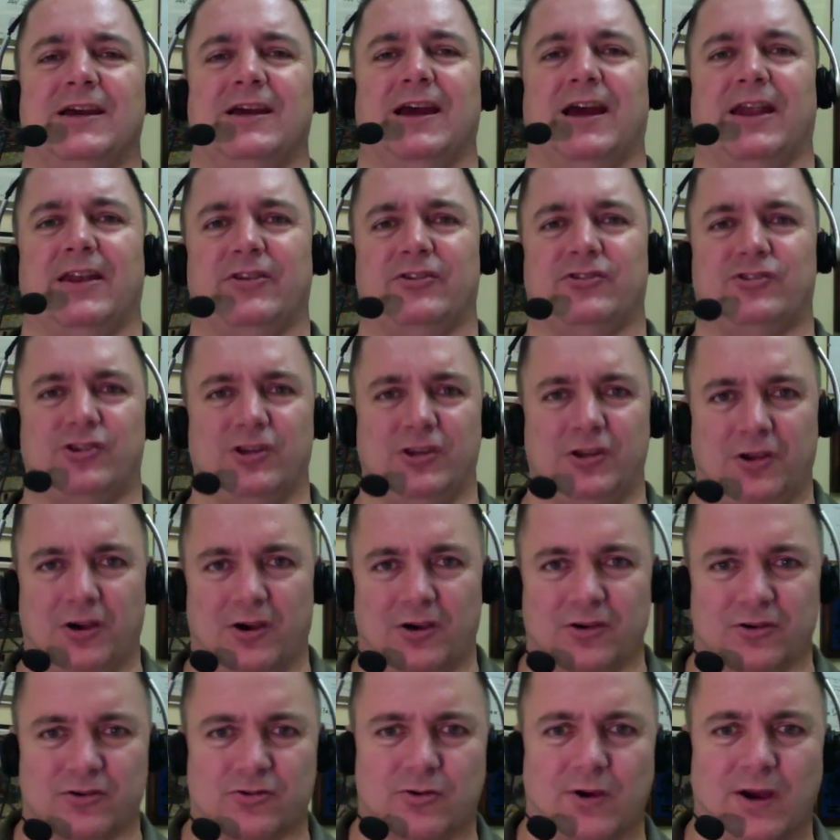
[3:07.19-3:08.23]
and
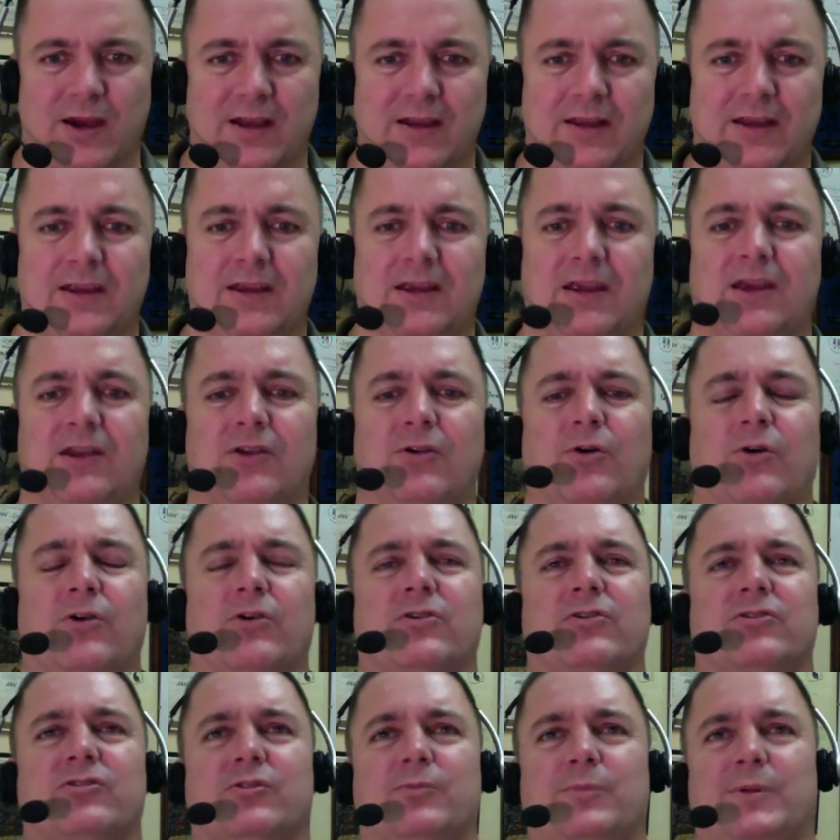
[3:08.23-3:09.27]
qigong training in
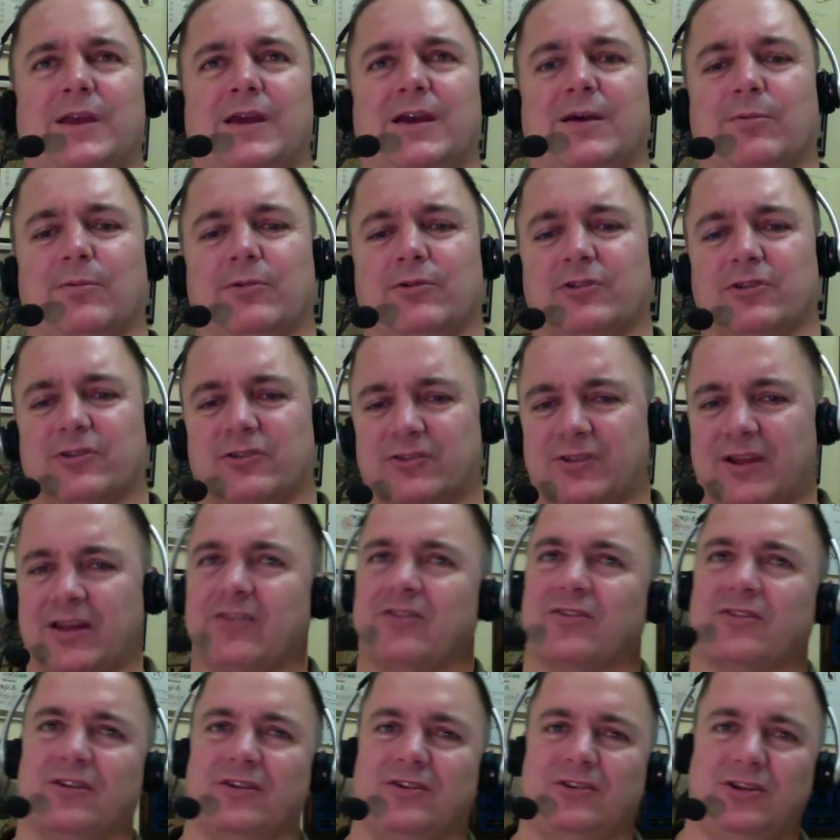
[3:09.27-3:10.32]
order to be able to
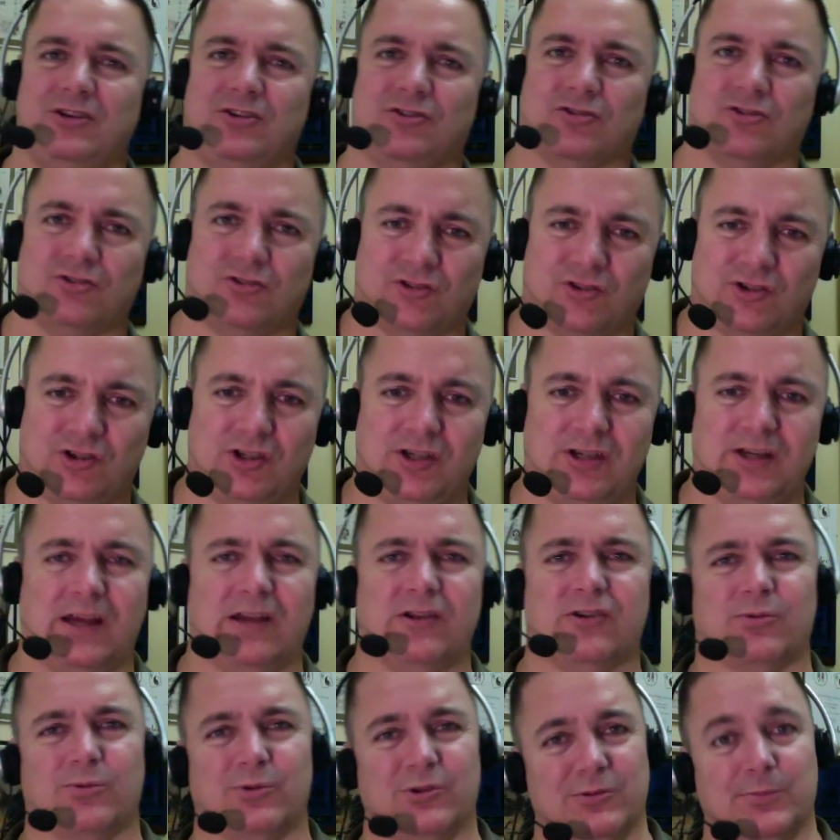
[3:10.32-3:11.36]
sense the teacher's qi
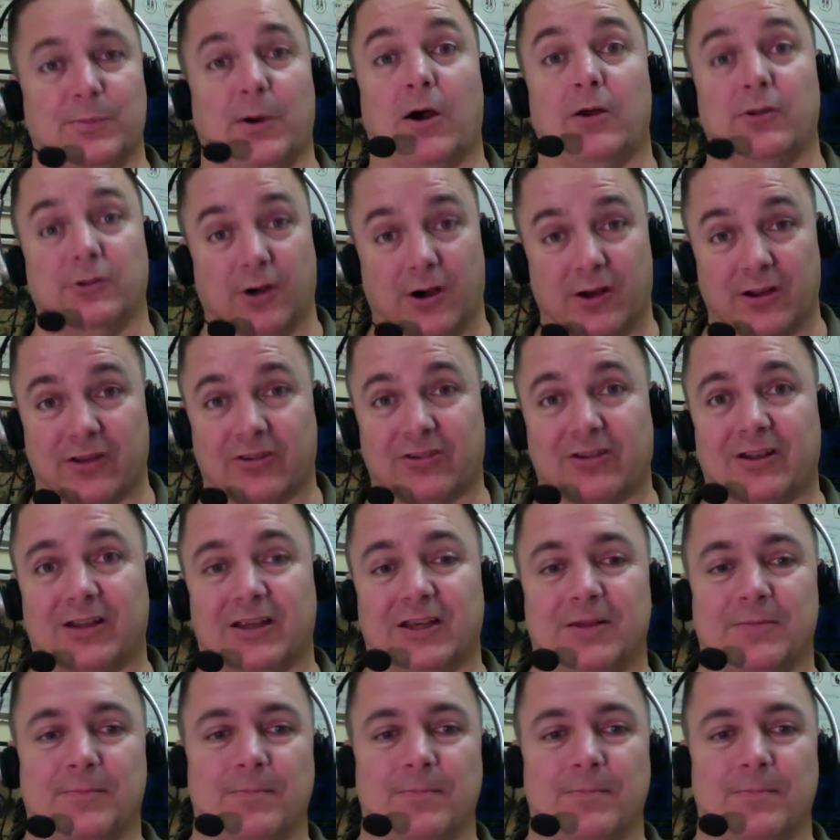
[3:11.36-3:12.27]
and to respond honestly.